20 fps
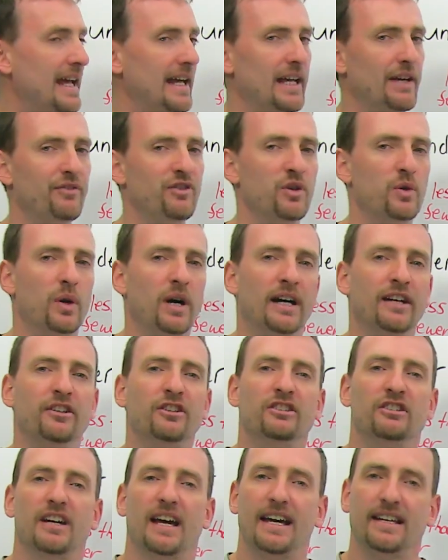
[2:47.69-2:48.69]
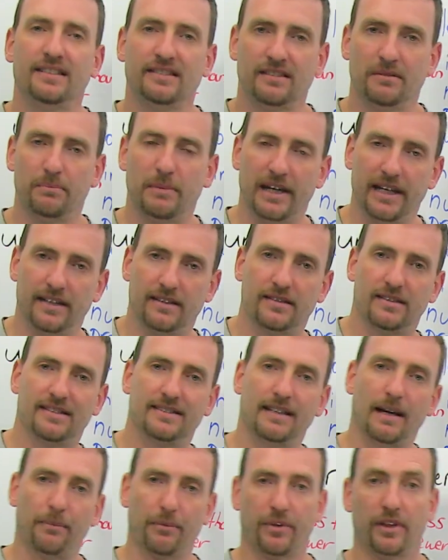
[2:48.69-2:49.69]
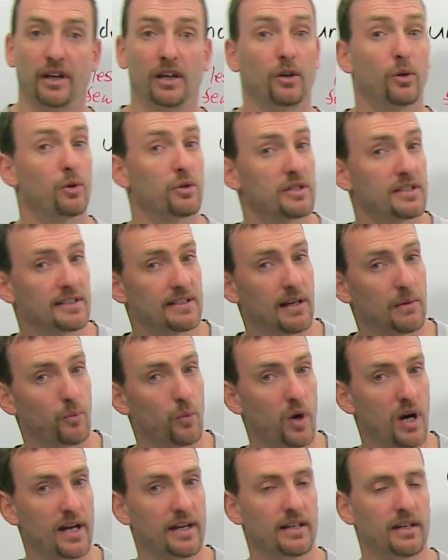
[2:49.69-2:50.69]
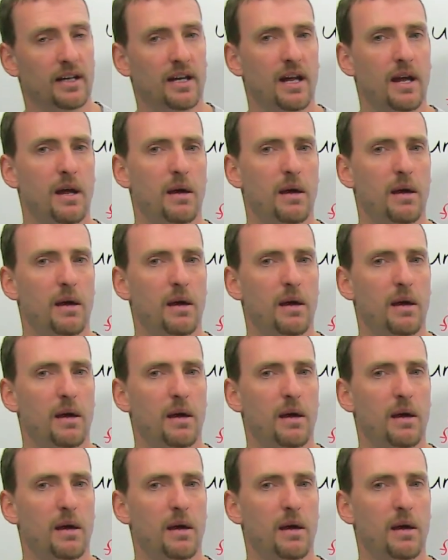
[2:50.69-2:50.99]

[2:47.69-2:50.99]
If you underestimate something or someone,